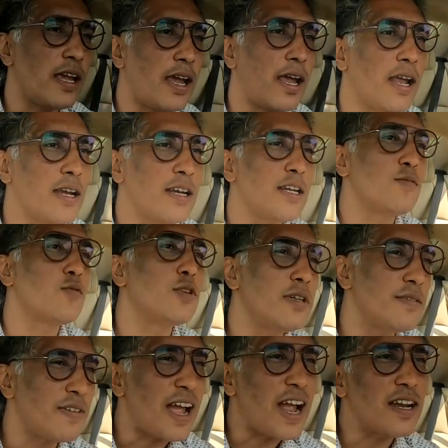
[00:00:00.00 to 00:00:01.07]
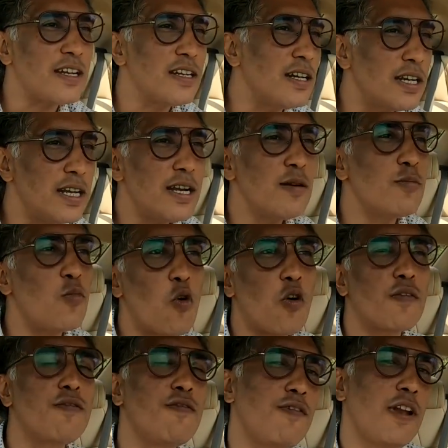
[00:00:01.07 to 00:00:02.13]
and it would have added a little
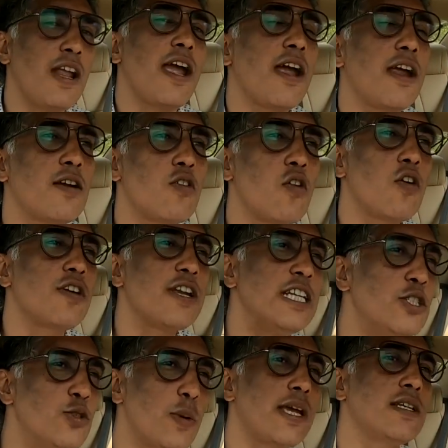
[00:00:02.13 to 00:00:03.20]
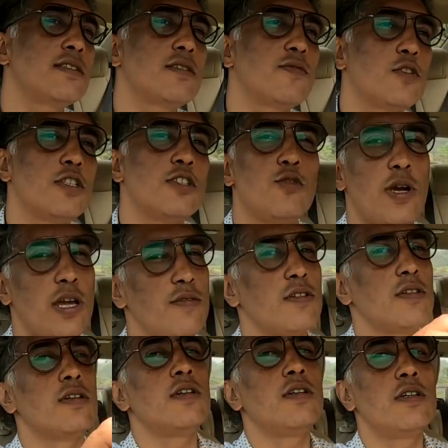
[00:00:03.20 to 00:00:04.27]
more flair or interest for the
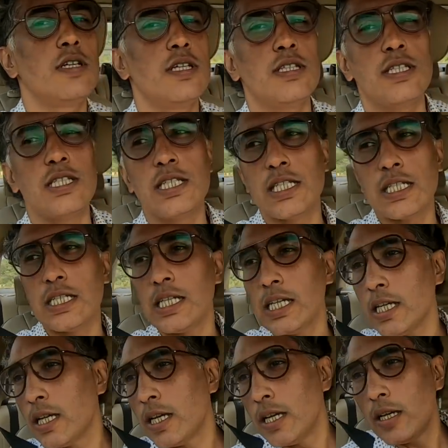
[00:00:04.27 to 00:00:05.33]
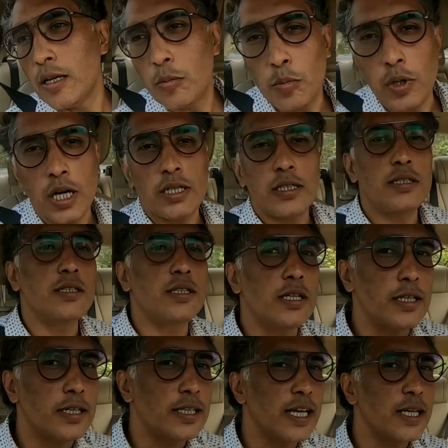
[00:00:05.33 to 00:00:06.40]
driver in the city. But
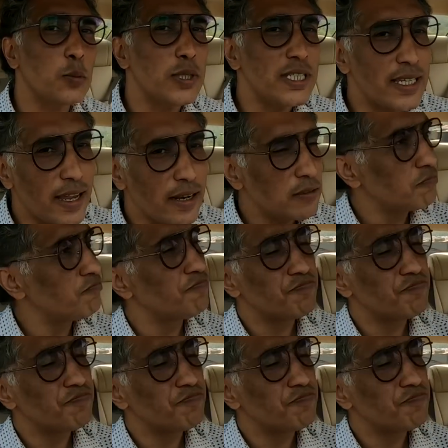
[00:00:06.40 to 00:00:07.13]
like we said,